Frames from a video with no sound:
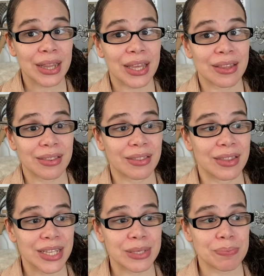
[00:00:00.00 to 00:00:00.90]
like
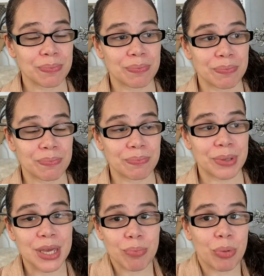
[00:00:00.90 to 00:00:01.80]
these
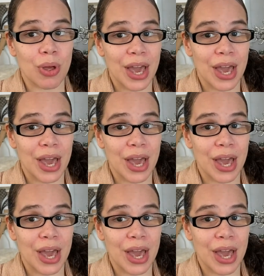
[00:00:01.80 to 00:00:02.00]
people